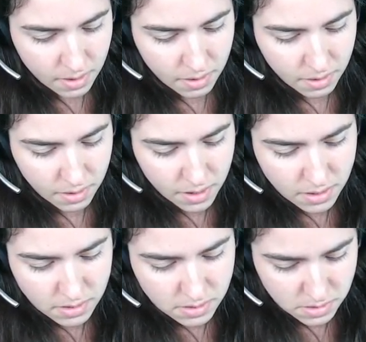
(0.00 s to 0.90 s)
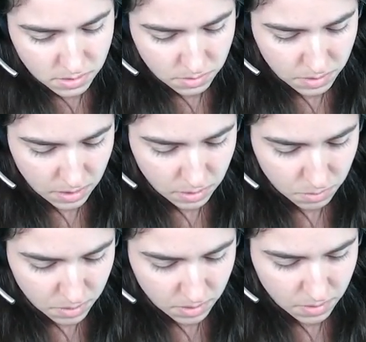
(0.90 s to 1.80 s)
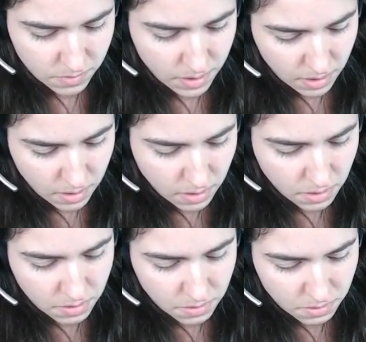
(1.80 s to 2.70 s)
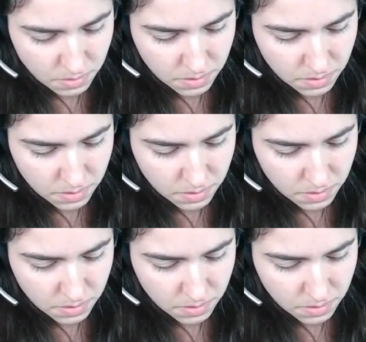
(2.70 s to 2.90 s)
All right, need a little bit of that glue.